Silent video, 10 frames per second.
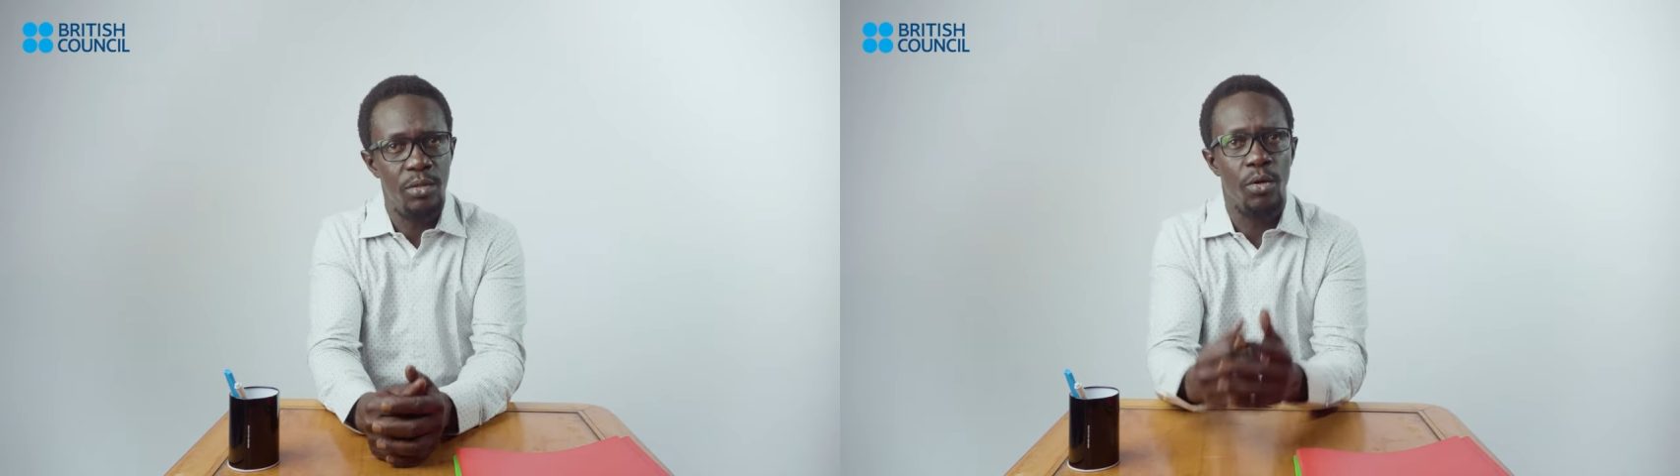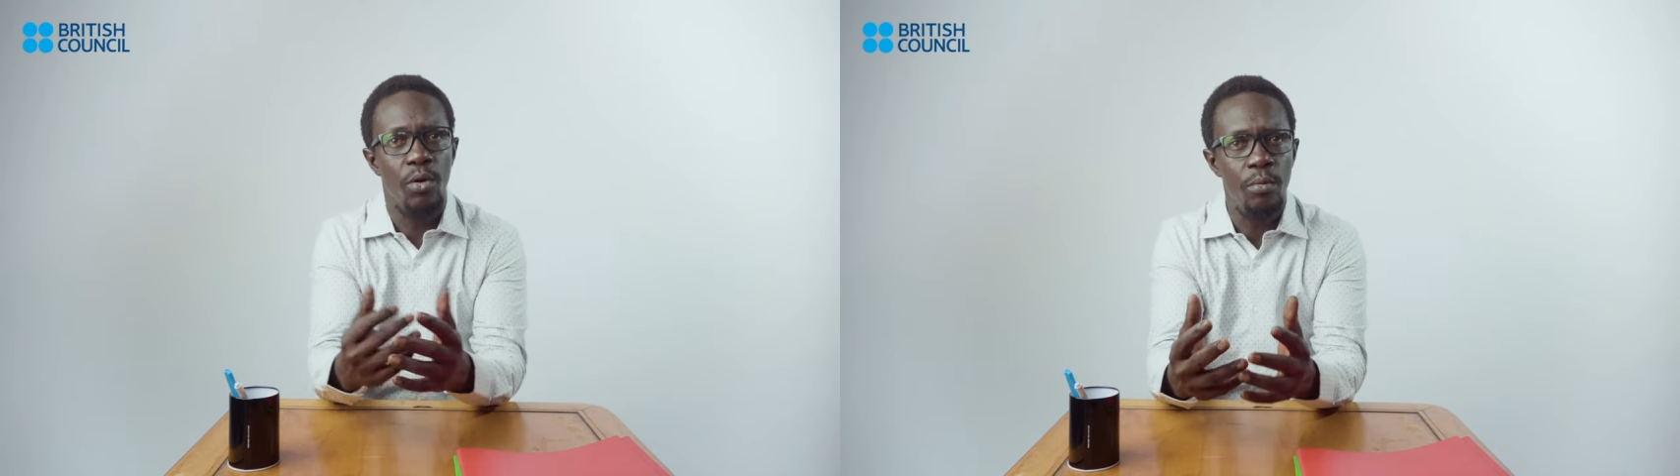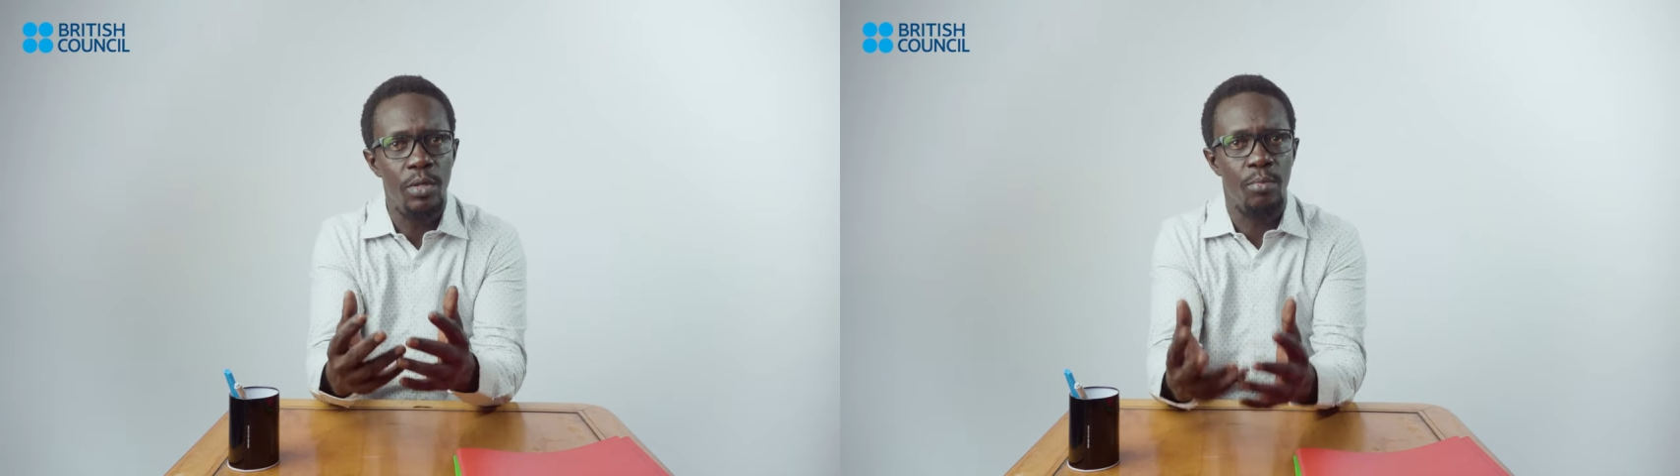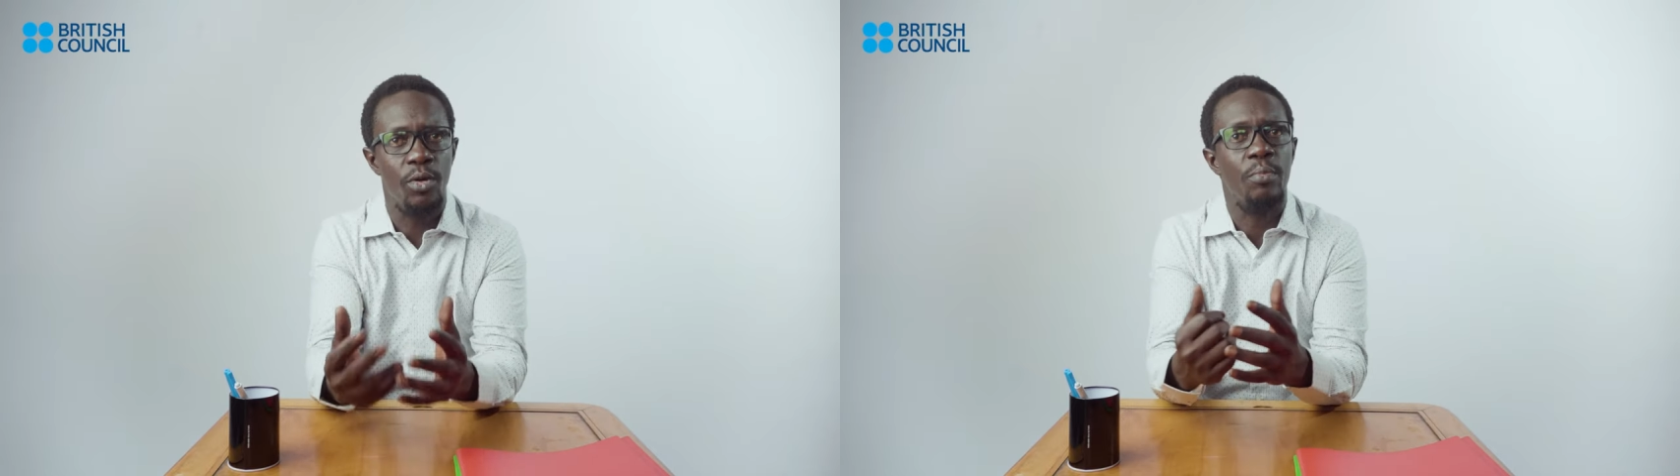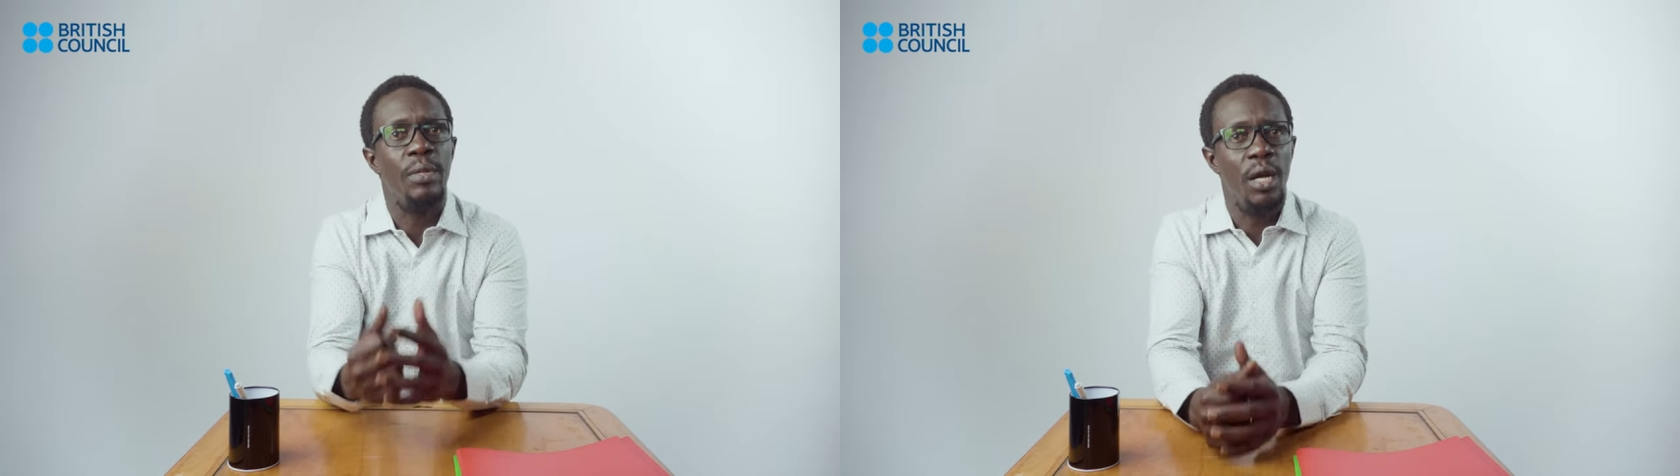to whom the book
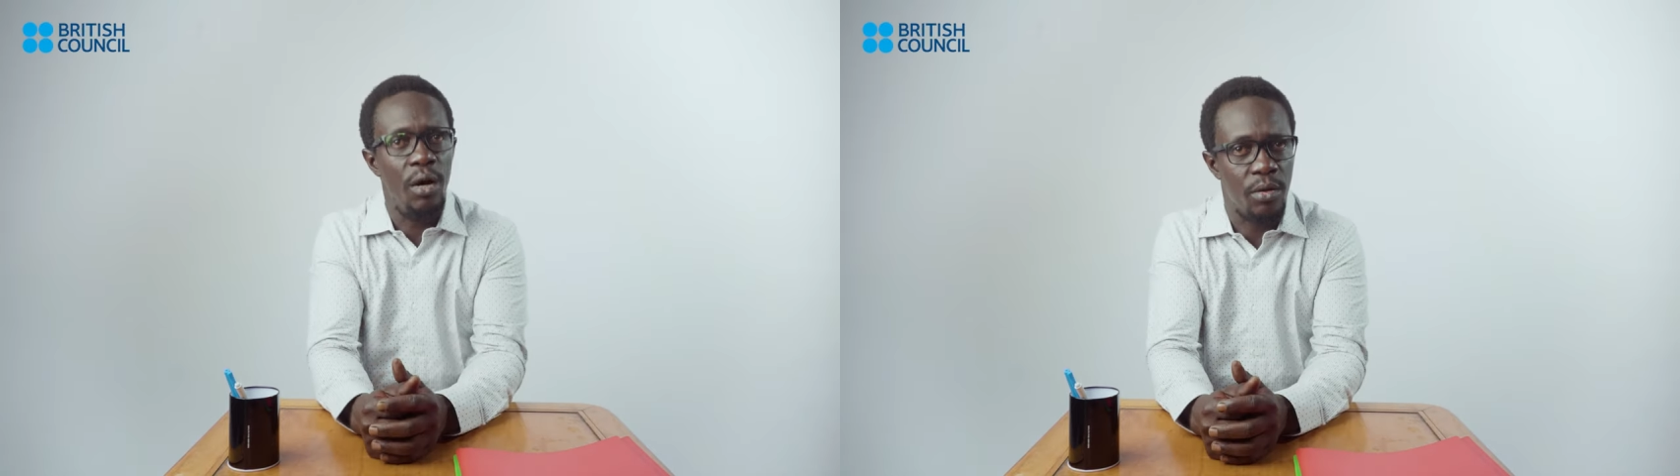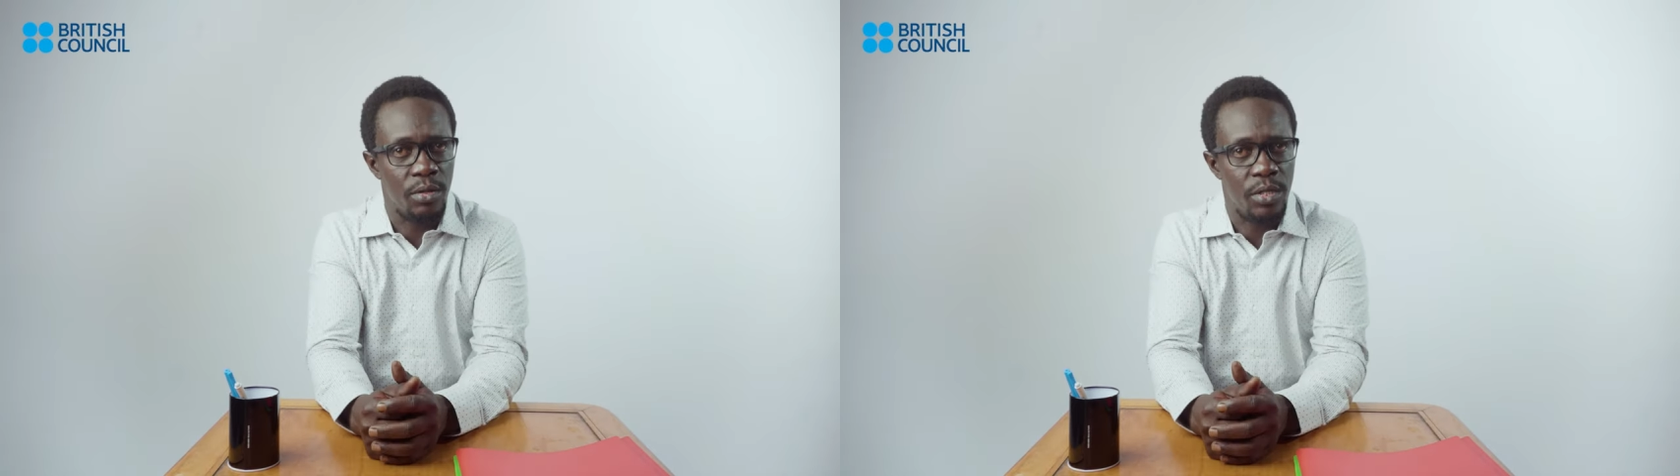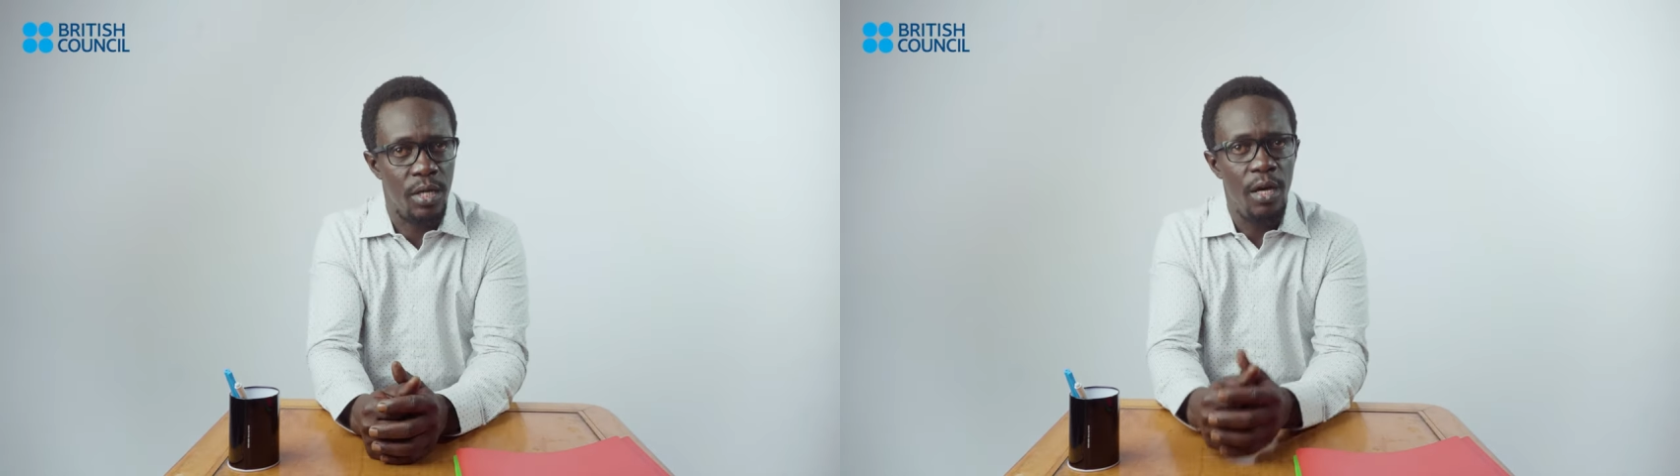belongs.